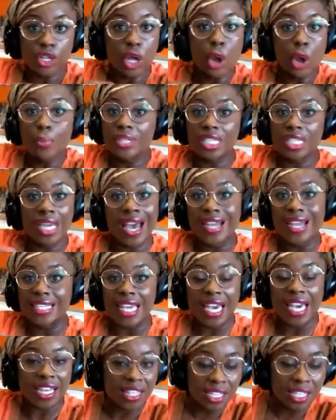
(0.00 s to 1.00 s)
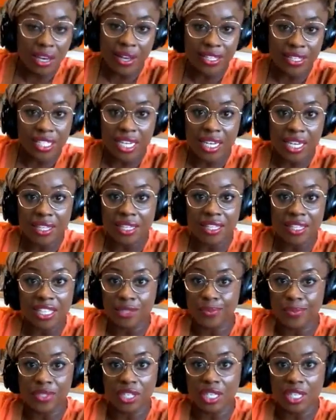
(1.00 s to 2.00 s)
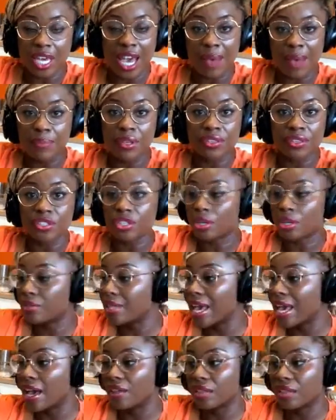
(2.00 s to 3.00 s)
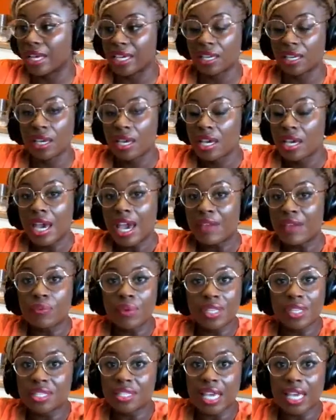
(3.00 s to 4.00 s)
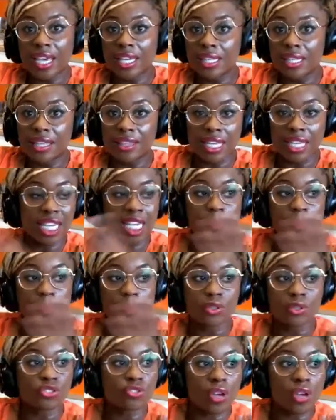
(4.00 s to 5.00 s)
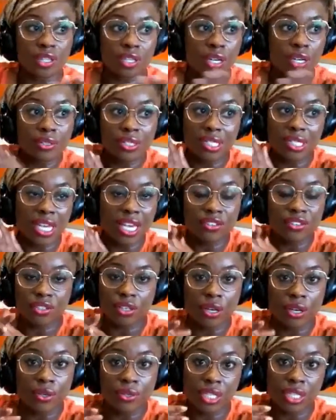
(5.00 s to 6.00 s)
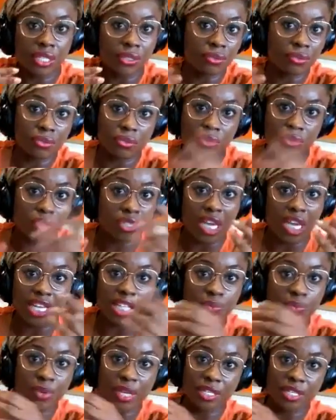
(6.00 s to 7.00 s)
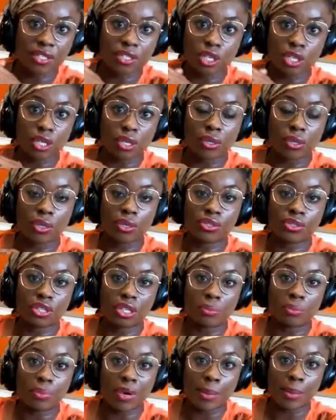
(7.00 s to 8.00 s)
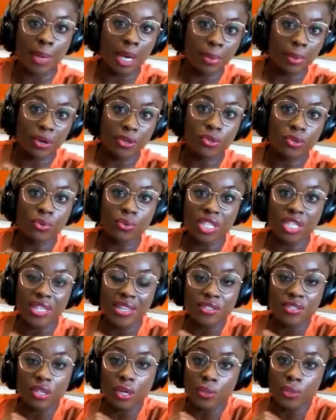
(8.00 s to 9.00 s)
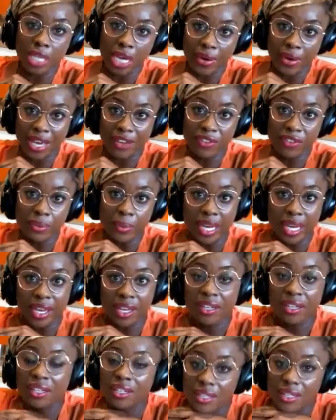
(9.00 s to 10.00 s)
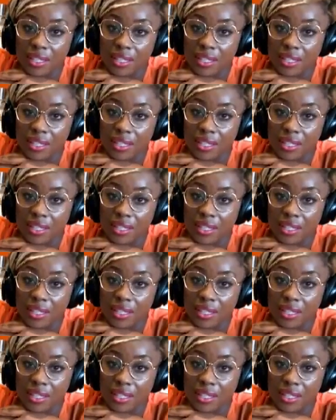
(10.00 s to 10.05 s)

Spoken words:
Nobody had any idea that this was going to happen. So now, like everyone's saying that they keep on trying to go to Tesco's and Sainsbury's to buy my bottles, and they're sold out everywhere.